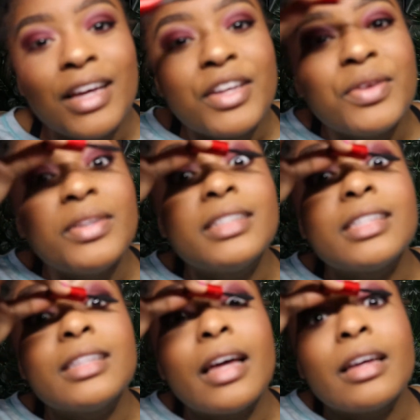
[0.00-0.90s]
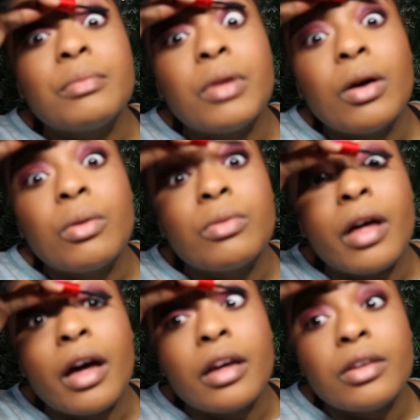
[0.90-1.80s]
need to let him know
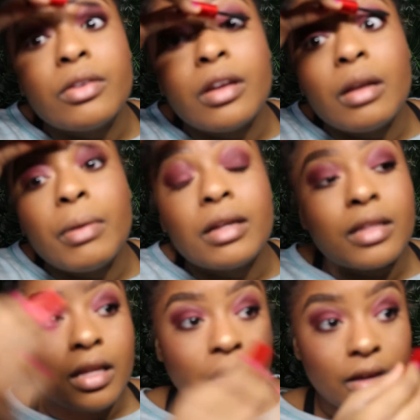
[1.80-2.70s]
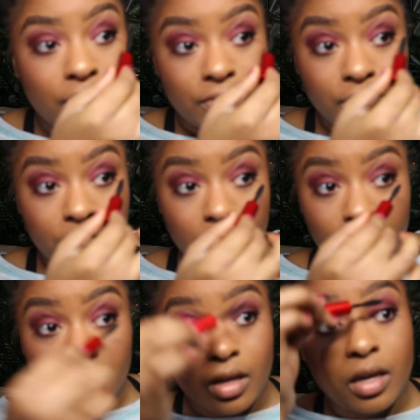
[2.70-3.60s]
that you're not about that life.
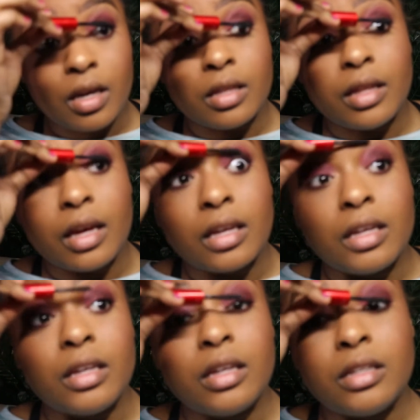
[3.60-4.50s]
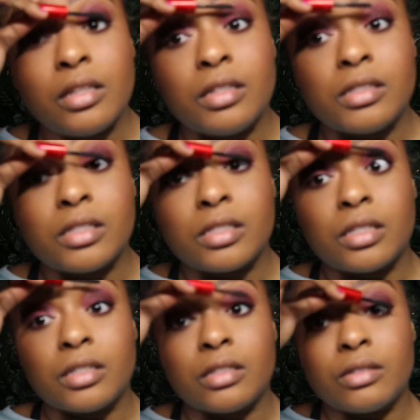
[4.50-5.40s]
And that he needs
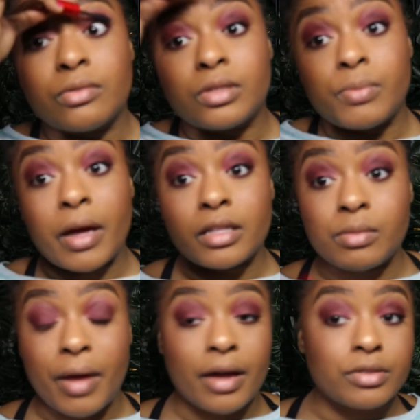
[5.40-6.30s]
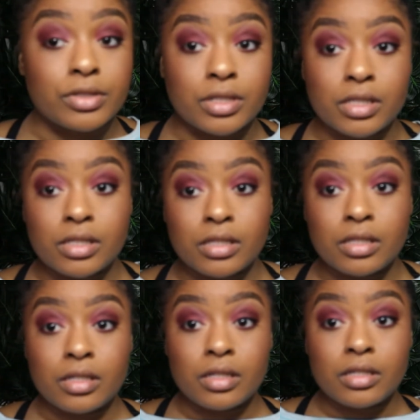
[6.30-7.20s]
to respect boundaries.
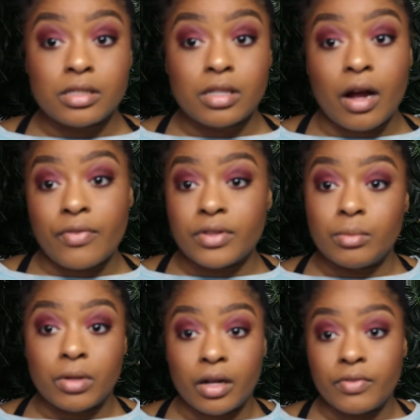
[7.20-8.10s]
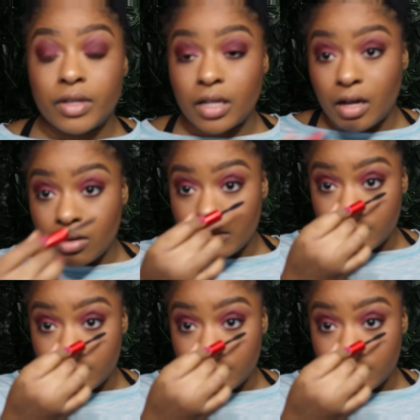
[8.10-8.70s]
Sorry for the blurry video.